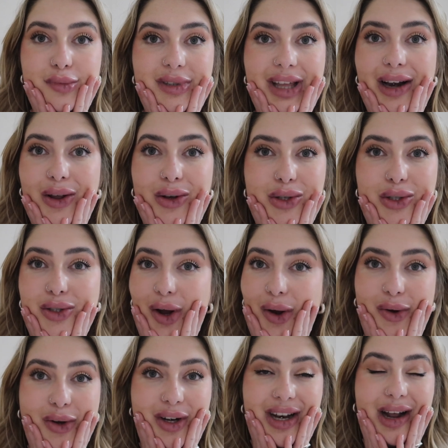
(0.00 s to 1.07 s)
they look
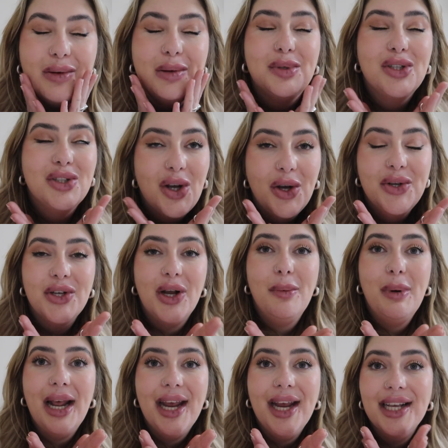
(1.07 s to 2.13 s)
so good now. I'm so, so
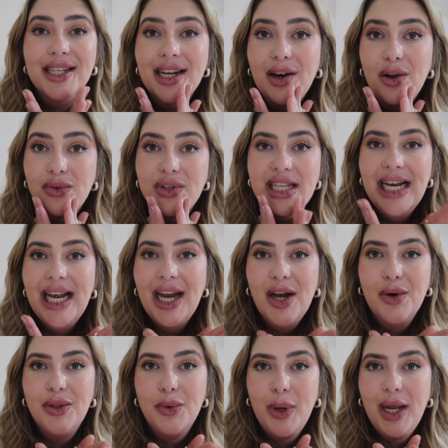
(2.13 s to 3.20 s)
pleased. And obviously
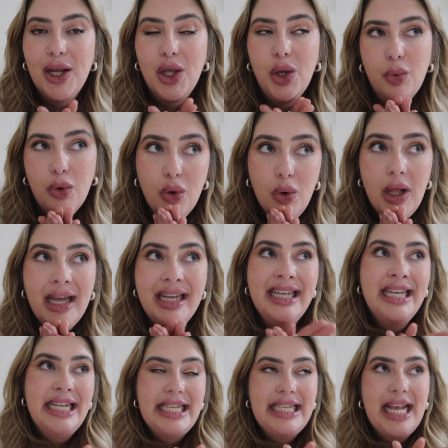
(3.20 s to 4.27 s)
later in the week, you will
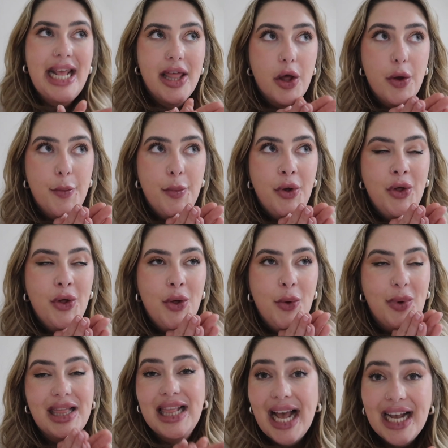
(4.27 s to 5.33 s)
see them
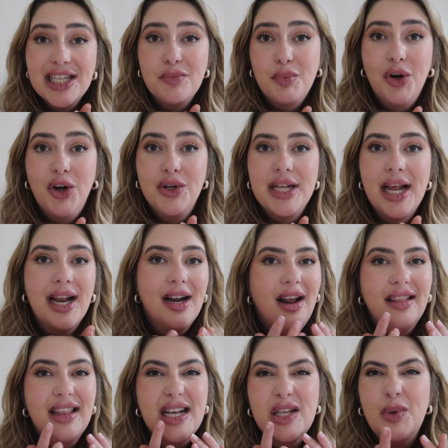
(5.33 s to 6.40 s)
with less bruising.
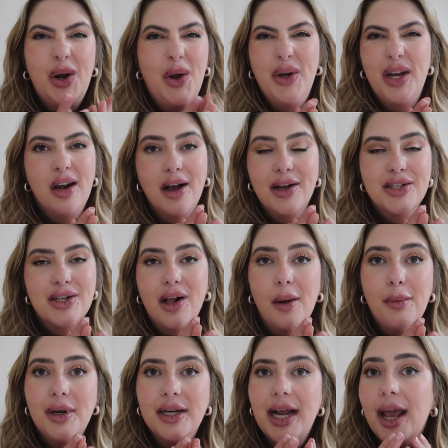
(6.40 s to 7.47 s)
Like, this will only last a
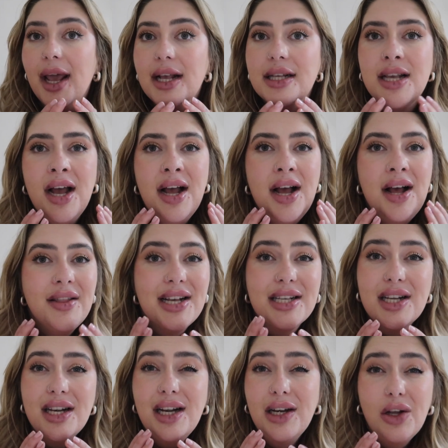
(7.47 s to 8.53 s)
couple of days. They're
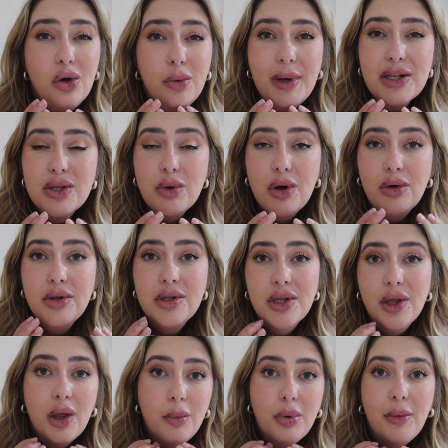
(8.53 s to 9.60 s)
still a little bit swollen,
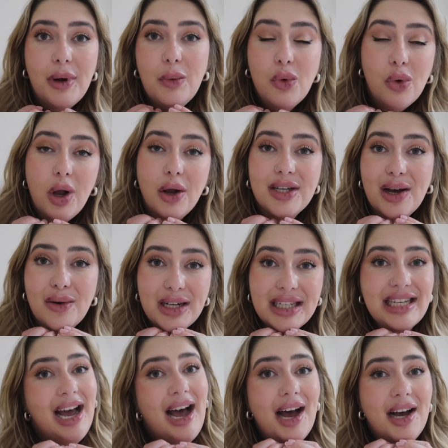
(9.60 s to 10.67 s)
so they probably will go down a
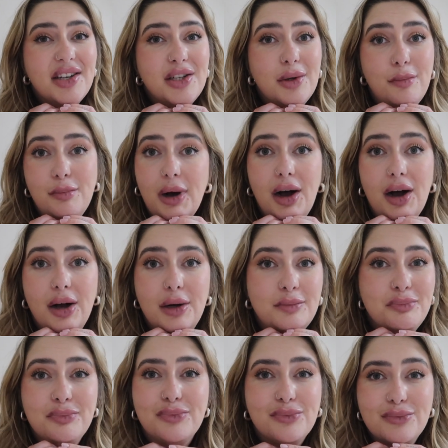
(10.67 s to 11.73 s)
tad, but
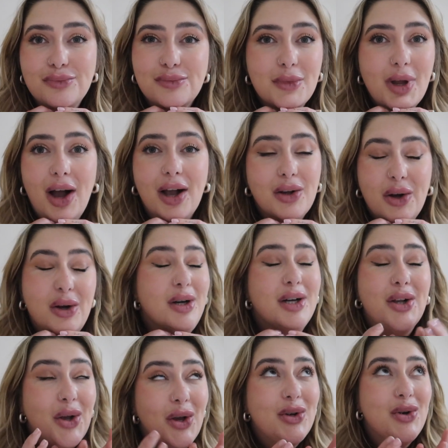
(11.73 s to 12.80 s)
I
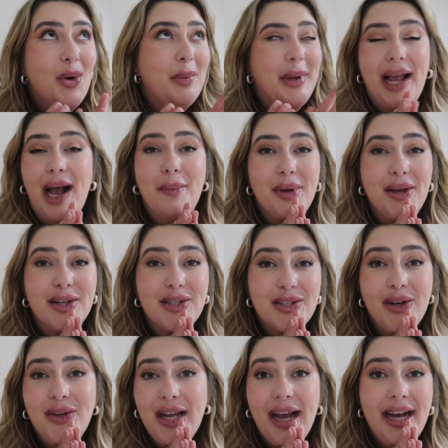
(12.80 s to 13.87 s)
could not be happier.
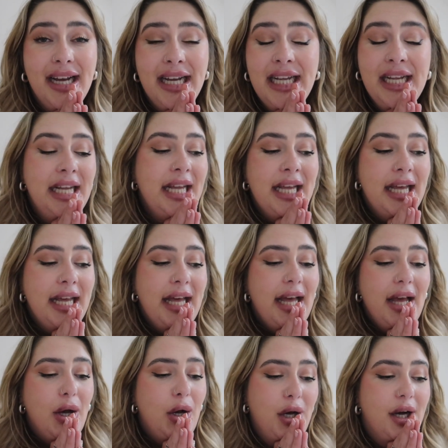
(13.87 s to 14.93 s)
So yeah,
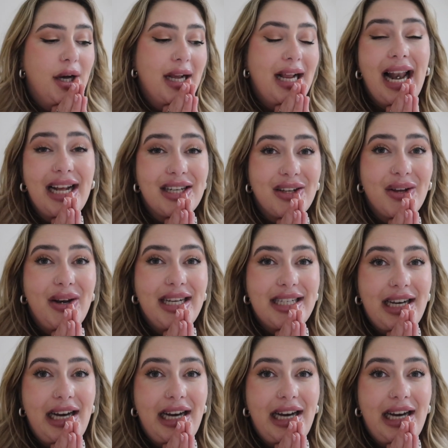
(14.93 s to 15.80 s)
glad I got it